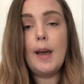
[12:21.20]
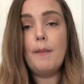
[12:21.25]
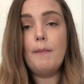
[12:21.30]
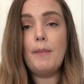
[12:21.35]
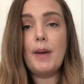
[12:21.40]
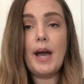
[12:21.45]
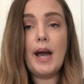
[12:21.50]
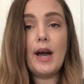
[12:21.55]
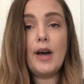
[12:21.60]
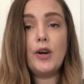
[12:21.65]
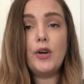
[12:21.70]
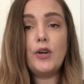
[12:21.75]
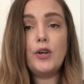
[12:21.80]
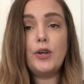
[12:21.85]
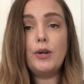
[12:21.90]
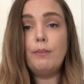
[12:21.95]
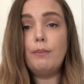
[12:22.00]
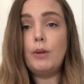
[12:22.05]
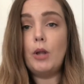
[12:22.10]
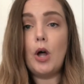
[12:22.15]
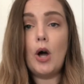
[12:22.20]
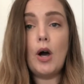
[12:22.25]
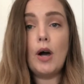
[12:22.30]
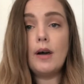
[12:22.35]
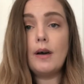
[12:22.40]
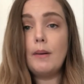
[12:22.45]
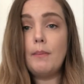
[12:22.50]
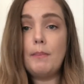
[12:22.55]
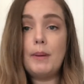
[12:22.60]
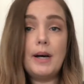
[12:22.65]
pattern
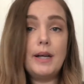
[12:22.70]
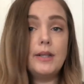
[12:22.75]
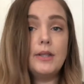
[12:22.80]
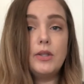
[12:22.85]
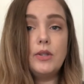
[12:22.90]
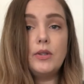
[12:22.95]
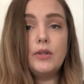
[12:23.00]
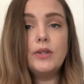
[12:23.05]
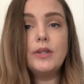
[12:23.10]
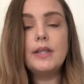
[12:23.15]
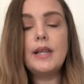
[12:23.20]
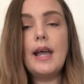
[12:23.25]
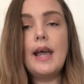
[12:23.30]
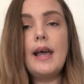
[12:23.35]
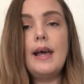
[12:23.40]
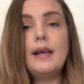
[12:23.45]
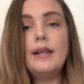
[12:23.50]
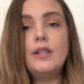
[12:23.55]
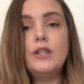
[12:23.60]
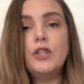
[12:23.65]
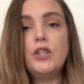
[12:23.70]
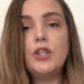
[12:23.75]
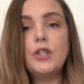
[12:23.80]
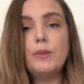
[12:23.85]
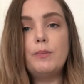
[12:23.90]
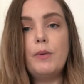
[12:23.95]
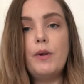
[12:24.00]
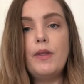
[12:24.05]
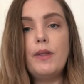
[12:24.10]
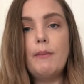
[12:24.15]
block puzzles and
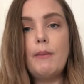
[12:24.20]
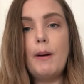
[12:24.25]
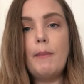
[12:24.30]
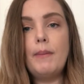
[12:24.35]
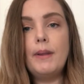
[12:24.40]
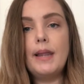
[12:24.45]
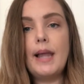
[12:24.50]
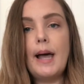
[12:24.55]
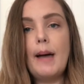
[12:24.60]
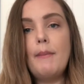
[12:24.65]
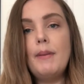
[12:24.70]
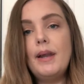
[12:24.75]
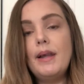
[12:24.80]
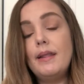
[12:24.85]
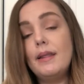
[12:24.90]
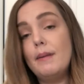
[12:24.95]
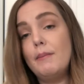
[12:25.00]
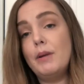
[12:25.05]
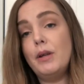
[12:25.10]
just print them up and laminate them,